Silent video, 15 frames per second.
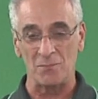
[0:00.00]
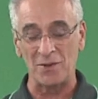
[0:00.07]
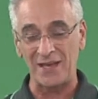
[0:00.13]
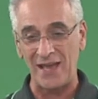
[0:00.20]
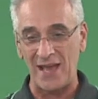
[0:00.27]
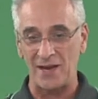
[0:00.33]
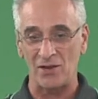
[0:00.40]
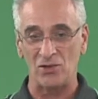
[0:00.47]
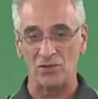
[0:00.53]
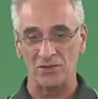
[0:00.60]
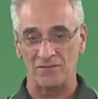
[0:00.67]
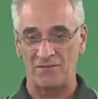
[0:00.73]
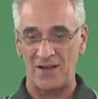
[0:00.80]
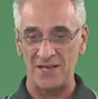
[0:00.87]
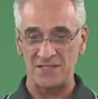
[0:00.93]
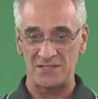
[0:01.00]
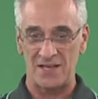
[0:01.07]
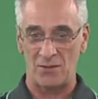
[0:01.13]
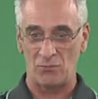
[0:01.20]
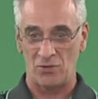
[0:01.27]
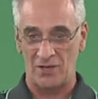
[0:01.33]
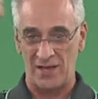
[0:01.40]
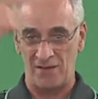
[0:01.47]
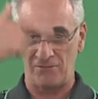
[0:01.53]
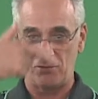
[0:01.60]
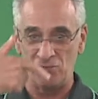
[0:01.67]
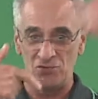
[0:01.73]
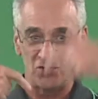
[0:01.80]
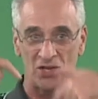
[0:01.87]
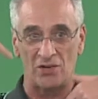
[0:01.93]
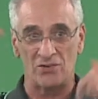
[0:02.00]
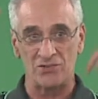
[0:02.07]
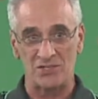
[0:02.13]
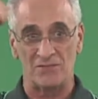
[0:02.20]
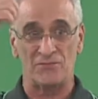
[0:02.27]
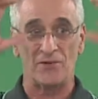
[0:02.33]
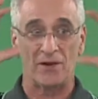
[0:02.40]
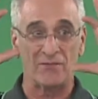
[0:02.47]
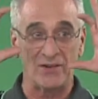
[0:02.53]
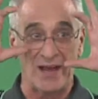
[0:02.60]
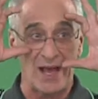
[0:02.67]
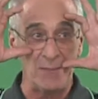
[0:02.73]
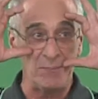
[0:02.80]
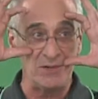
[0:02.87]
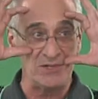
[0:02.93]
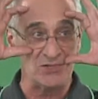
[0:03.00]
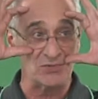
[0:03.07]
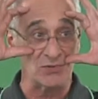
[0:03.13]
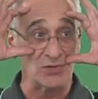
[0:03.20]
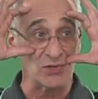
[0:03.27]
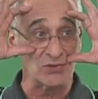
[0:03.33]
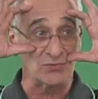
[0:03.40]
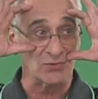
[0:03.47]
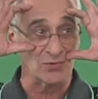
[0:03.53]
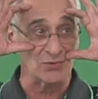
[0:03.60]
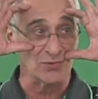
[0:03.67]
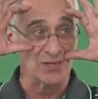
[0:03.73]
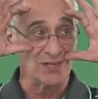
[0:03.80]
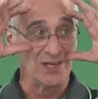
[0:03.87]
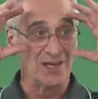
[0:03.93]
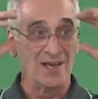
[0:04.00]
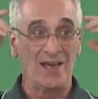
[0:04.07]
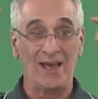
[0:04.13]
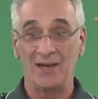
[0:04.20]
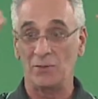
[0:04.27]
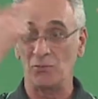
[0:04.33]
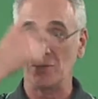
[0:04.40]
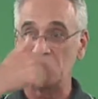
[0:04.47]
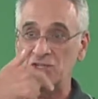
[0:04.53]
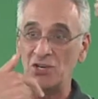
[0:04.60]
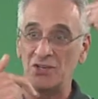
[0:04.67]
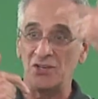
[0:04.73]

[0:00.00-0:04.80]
a mechanical device that would have two shutters in front of an eyepiece you look through, and it would